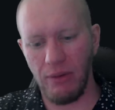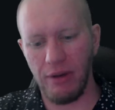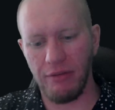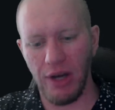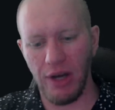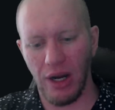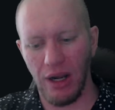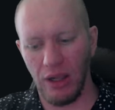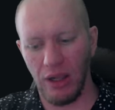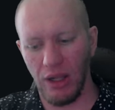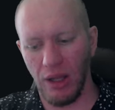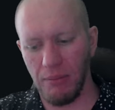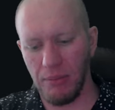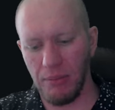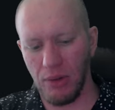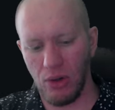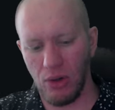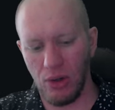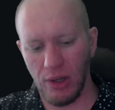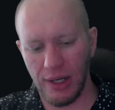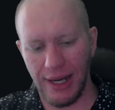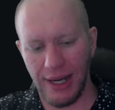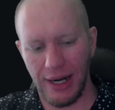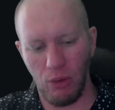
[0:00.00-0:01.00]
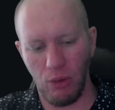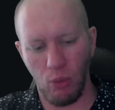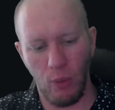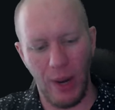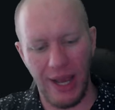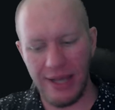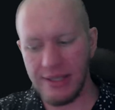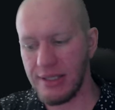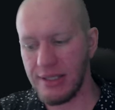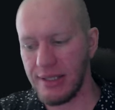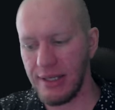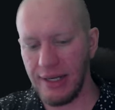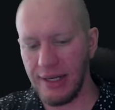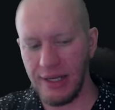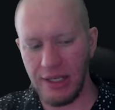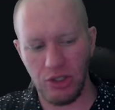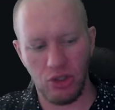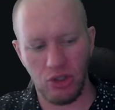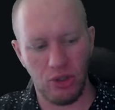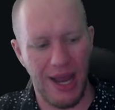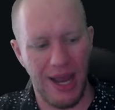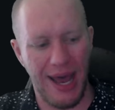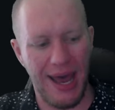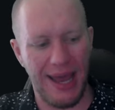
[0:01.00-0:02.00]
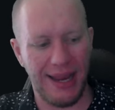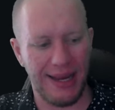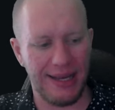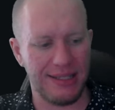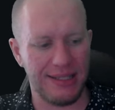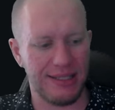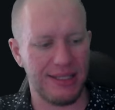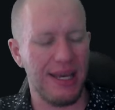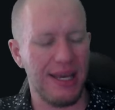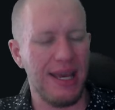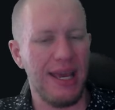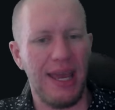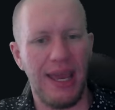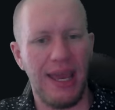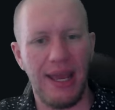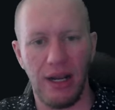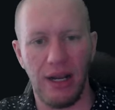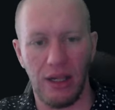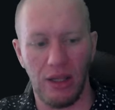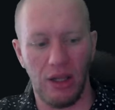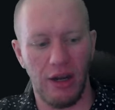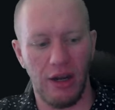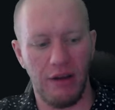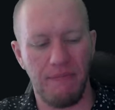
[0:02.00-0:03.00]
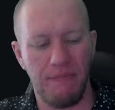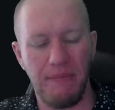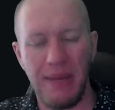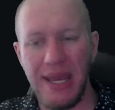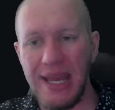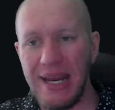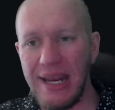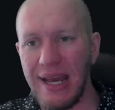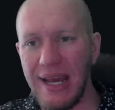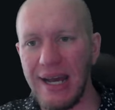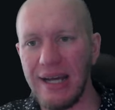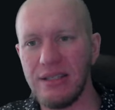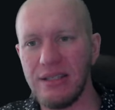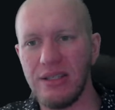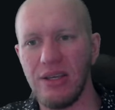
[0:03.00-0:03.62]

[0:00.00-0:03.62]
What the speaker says: got a lot more kind of westerny dragons in a lot of media.